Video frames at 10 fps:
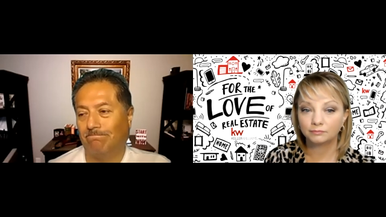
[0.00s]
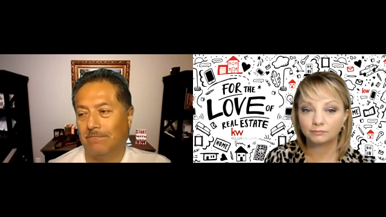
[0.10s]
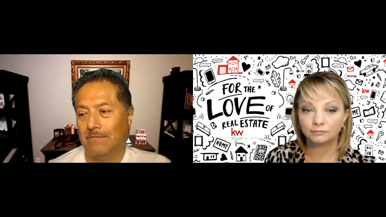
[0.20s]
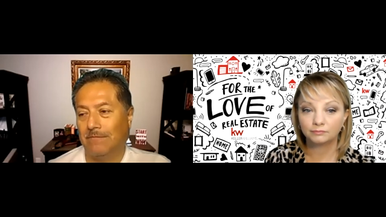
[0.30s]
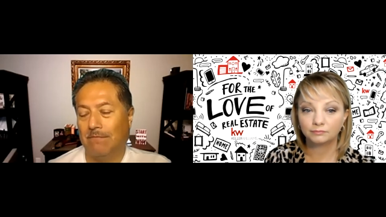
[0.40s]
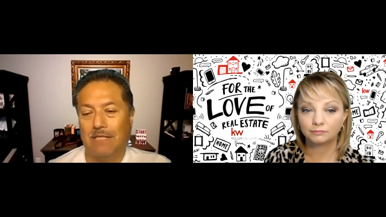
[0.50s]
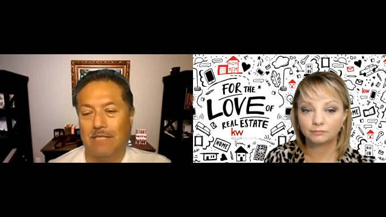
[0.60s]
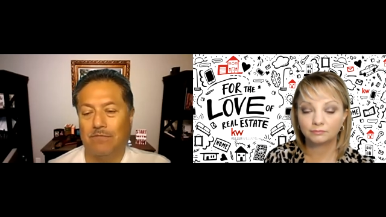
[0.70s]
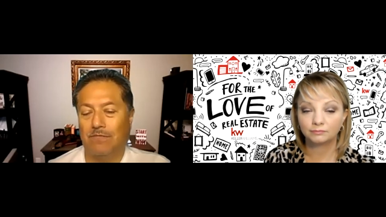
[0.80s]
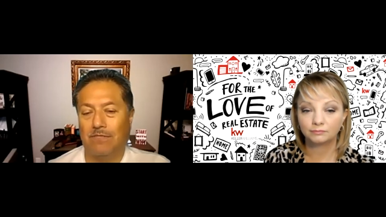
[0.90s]
Speaker 1: yeah, I'm, I'm
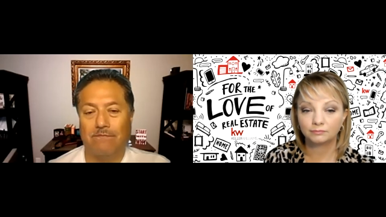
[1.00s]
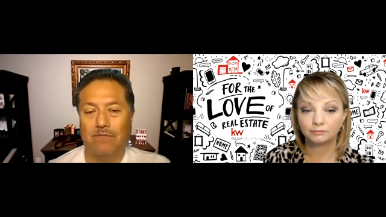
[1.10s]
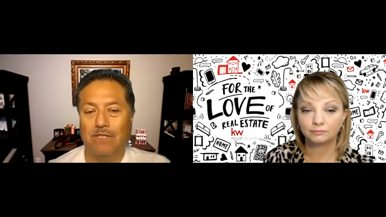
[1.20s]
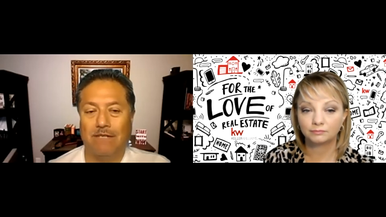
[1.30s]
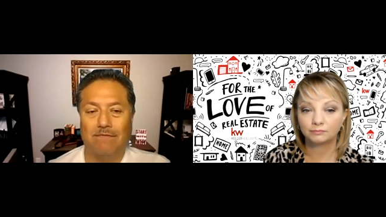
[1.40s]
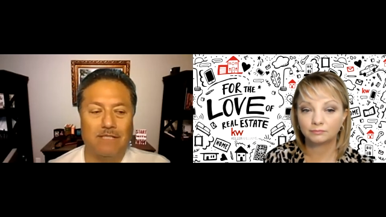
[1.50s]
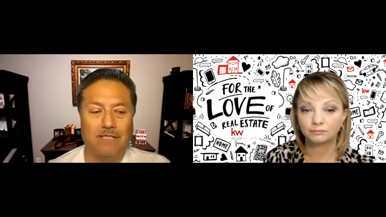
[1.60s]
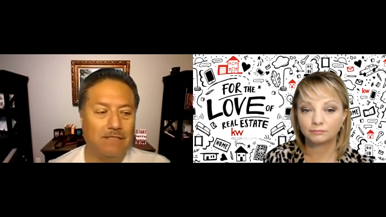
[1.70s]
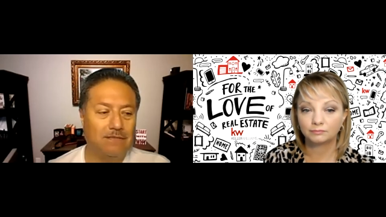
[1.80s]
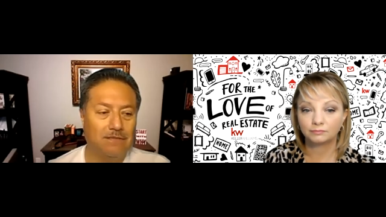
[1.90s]
just, if you have
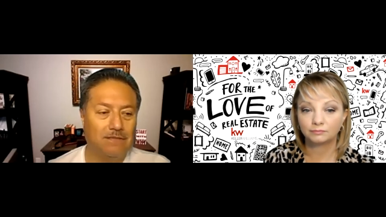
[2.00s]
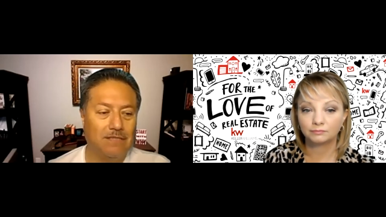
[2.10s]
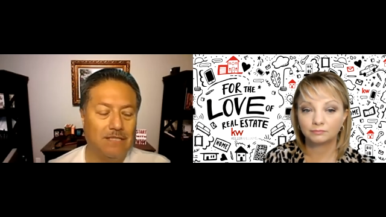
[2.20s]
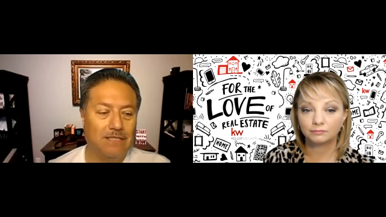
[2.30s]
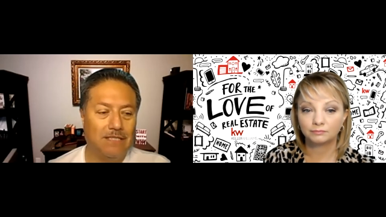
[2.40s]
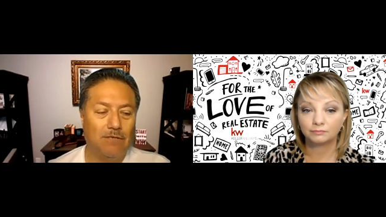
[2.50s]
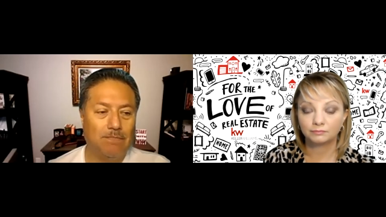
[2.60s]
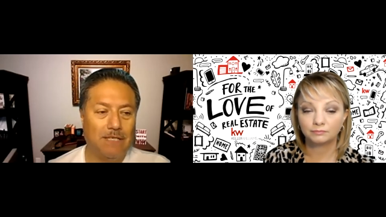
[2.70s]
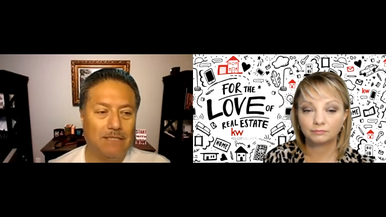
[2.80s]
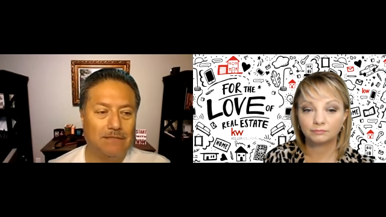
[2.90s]
any, any help
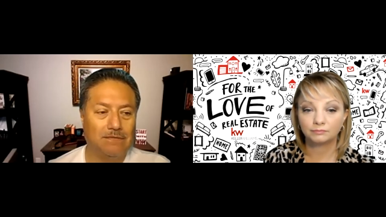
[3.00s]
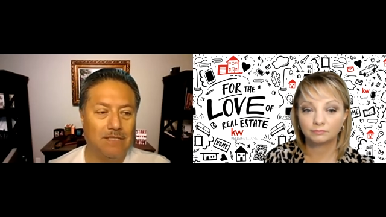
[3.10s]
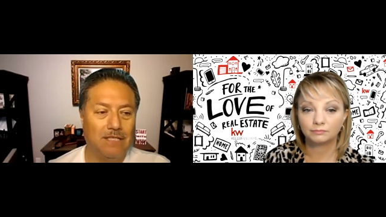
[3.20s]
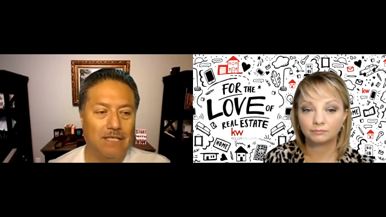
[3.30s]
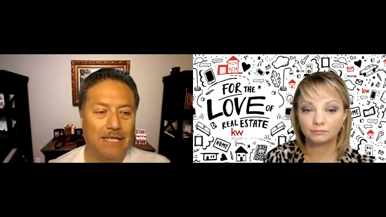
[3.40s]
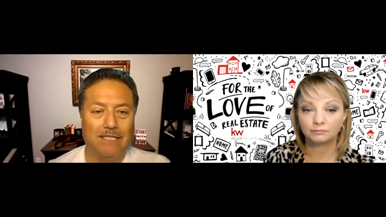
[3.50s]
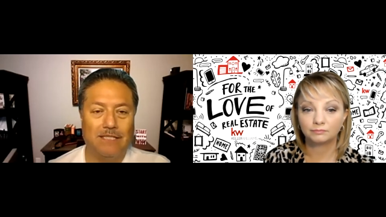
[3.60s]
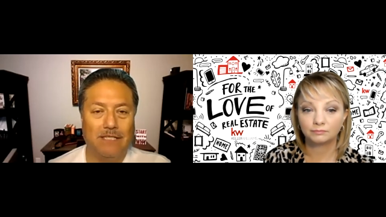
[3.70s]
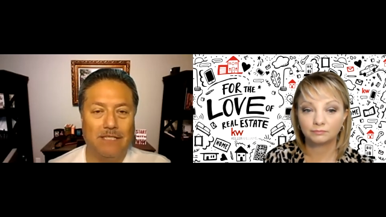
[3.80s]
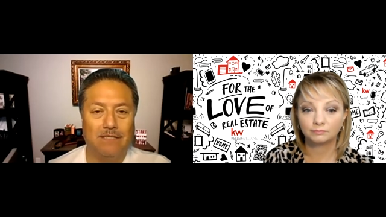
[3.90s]
on
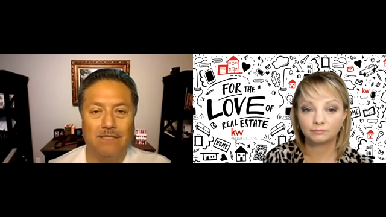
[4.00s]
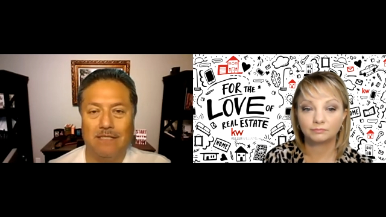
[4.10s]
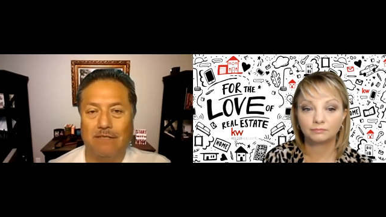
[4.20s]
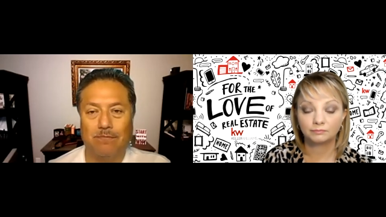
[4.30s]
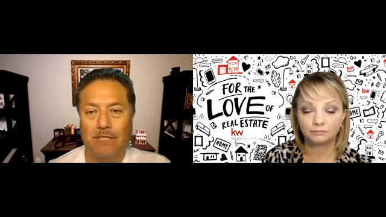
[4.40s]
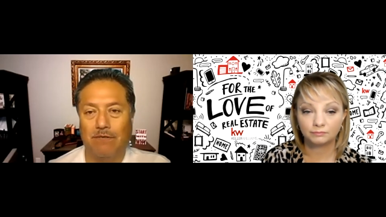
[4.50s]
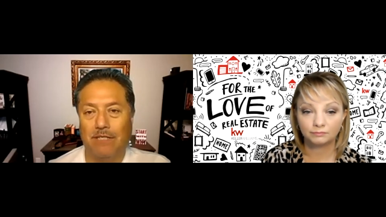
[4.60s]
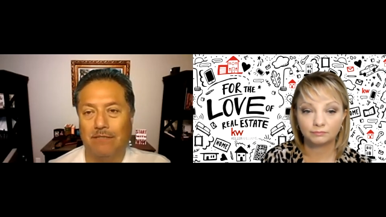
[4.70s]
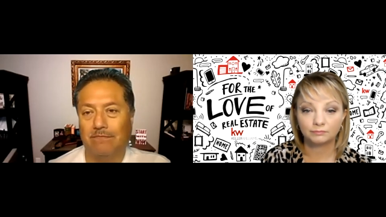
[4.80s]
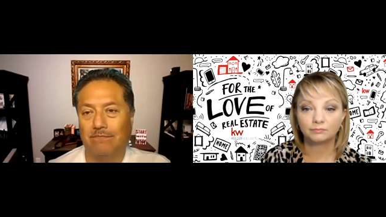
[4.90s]
handyman, that would be great.
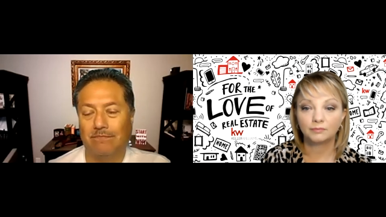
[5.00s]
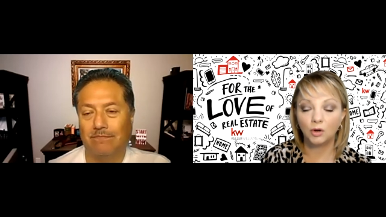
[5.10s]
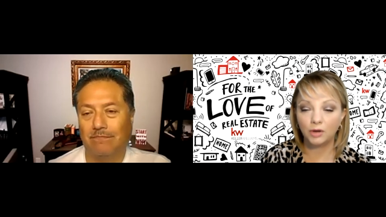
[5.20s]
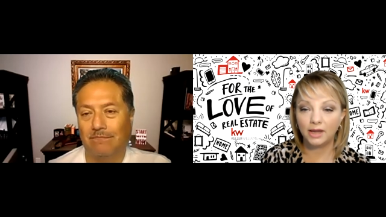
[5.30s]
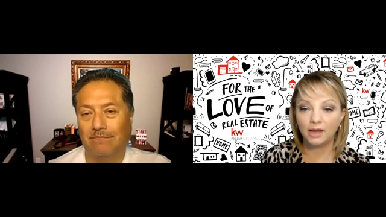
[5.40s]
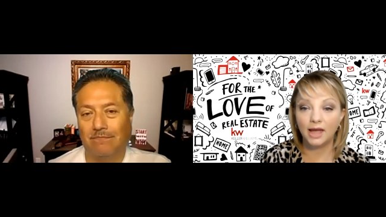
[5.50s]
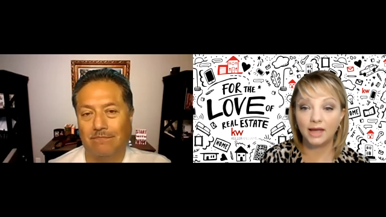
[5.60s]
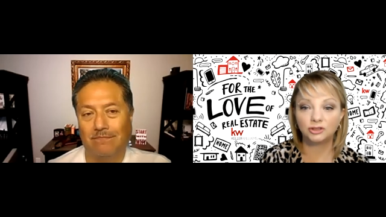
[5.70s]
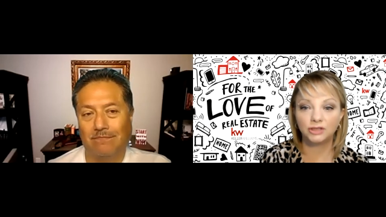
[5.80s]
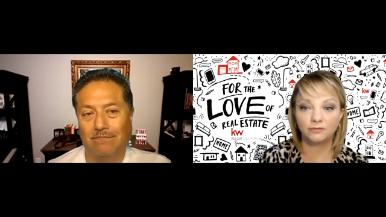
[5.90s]
Speaker 2: Okay.
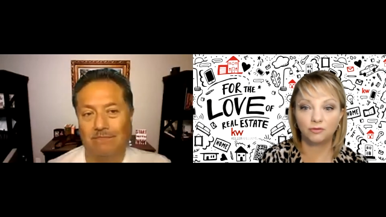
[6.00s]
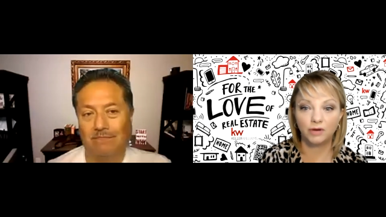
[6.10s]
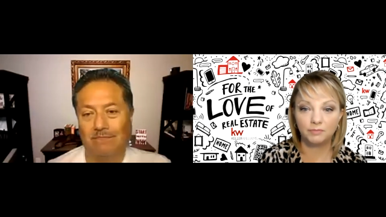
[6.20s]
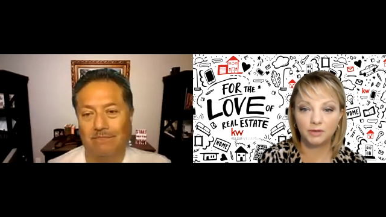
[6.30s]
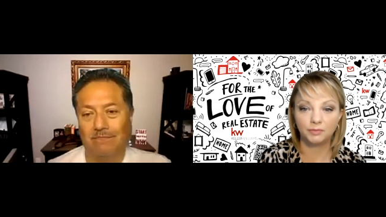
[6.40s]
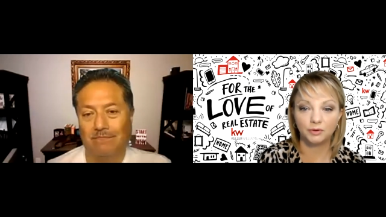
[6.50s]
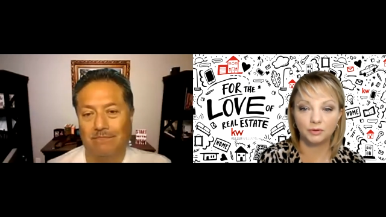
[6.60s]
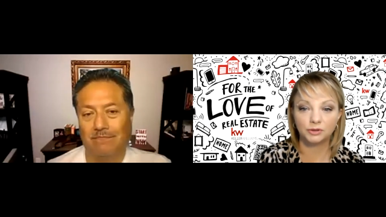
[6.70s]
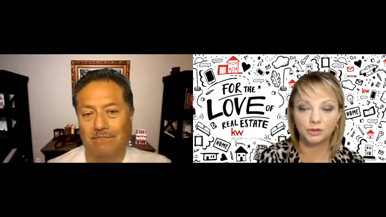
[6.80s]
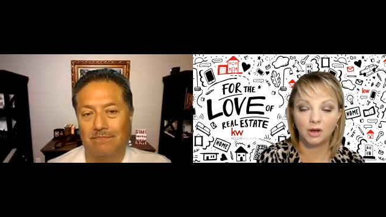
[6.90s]
I actually have great
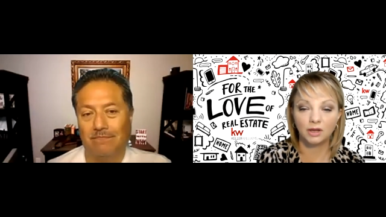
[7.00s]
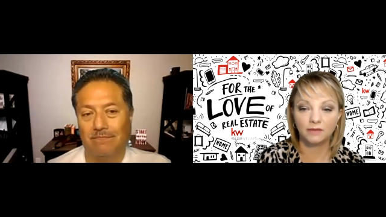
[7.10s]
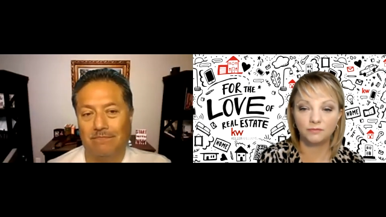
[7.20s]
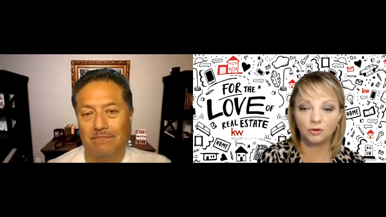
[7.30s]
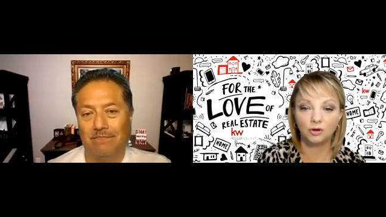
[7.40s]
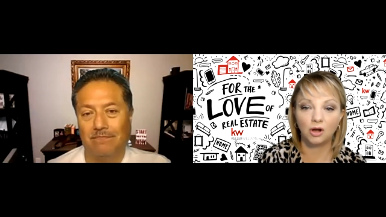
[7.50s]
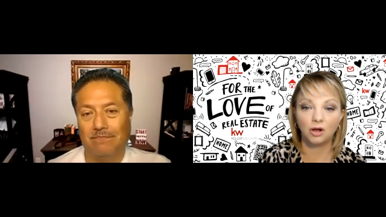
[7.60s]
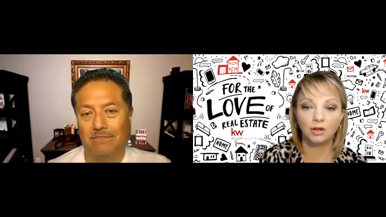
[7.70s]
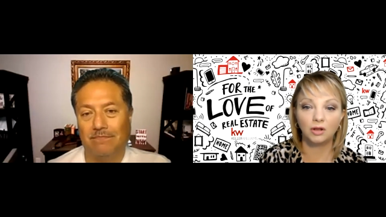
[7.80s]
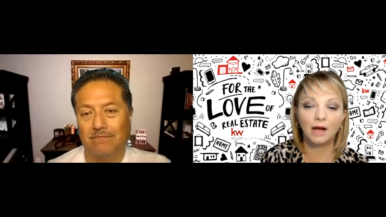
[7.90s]
people. So I'll give you a
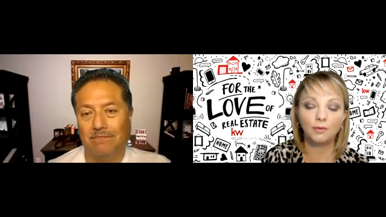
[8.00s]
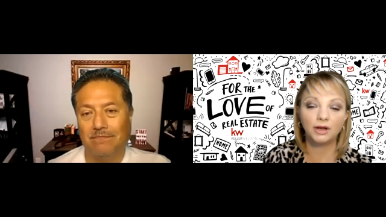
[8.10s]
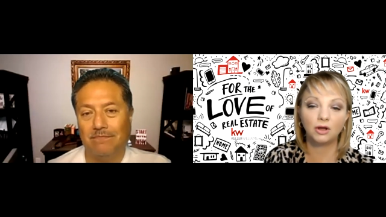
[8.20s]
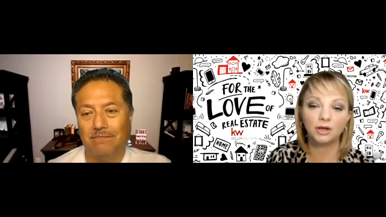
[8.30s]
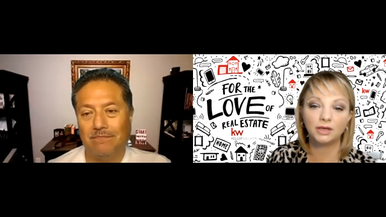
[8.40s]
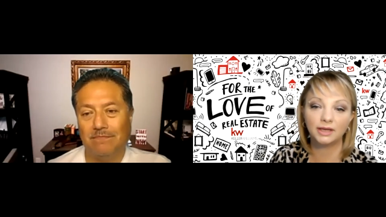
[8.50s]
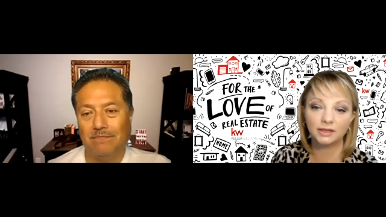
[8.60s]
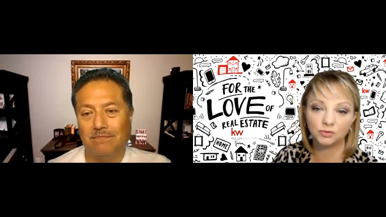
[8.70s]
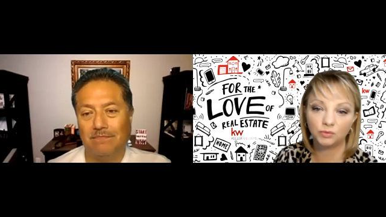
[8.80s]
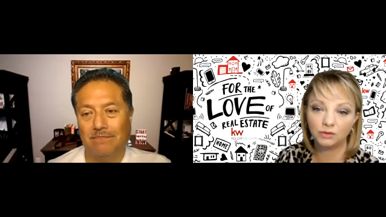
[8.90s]
call. How would I call you
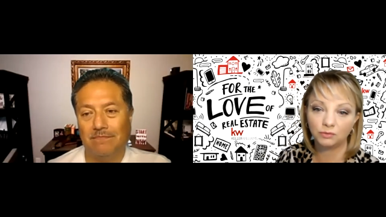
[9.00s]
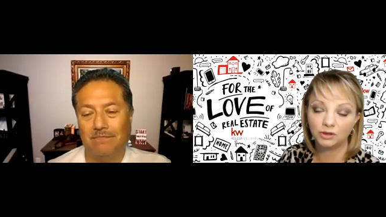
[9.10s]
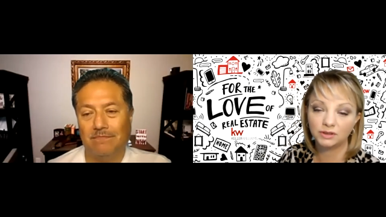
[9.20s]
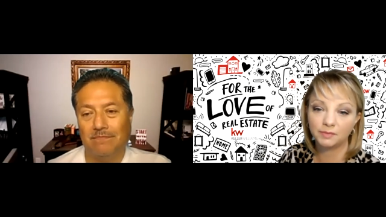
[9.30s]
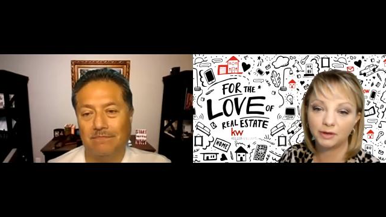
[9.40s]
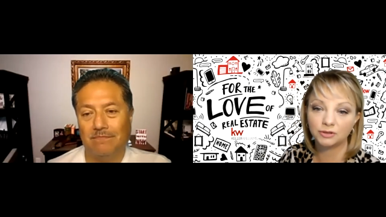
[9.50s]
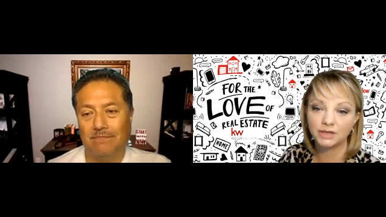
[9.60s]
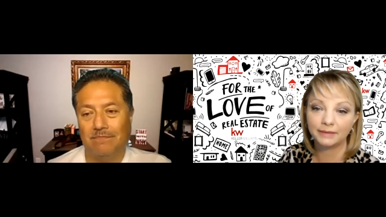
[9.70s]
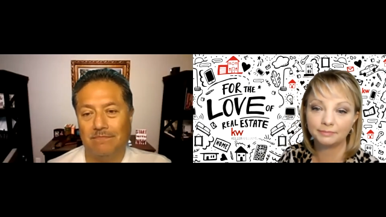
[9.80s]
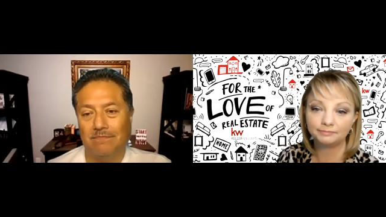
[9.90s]
next week when it's a better
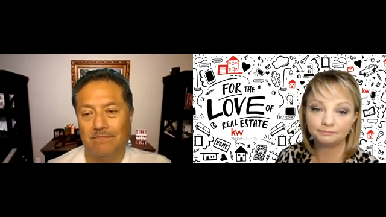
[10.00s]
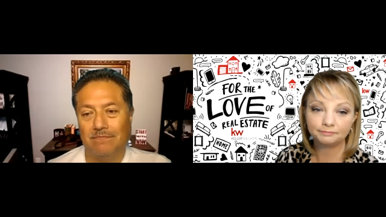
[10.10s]
time?